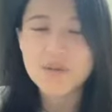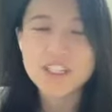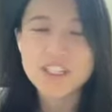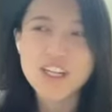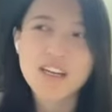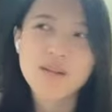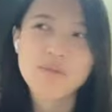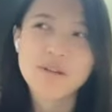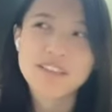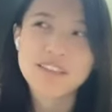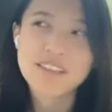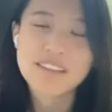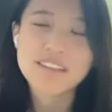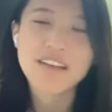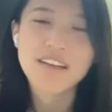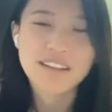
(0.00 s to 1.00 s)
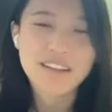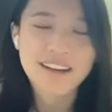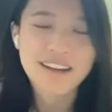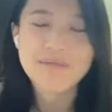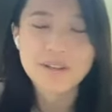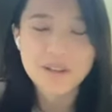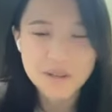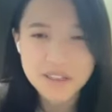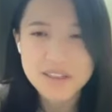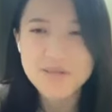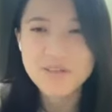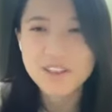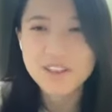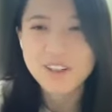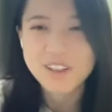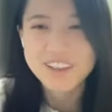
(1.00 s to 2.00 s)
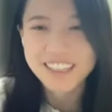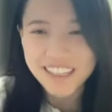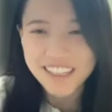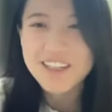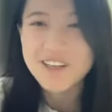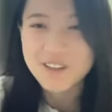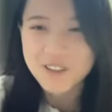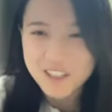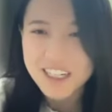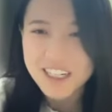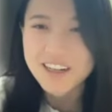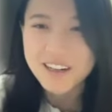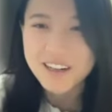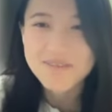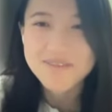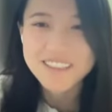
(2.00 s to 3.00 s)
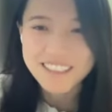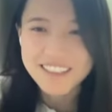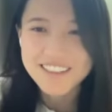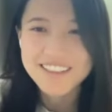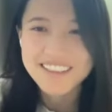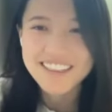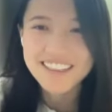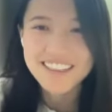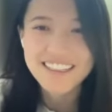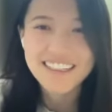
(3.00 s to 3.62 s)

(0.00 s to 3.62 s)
and we chat about this. I'm grateful. Thank you, Jacob. Seriously.